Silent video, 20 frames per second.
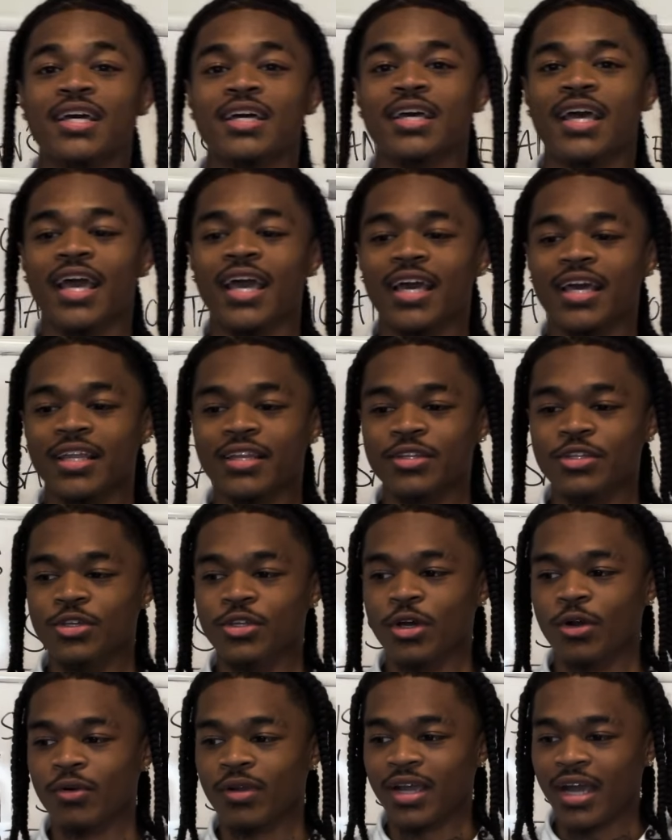And, you
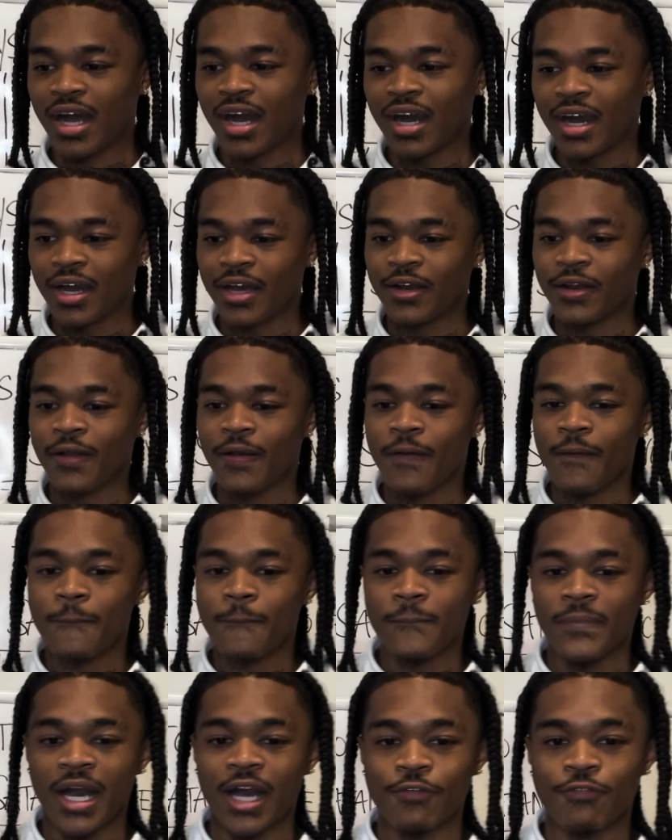know, God,
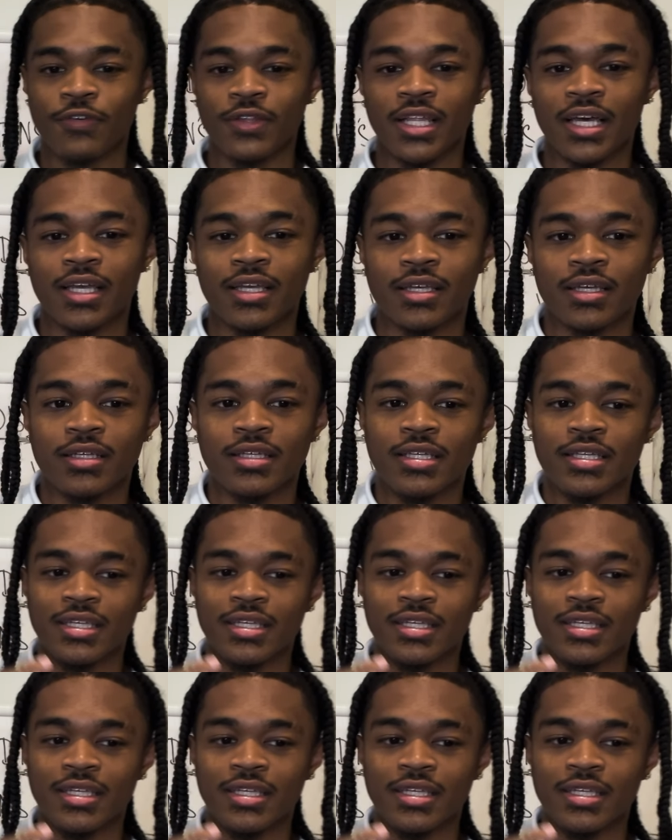I feel like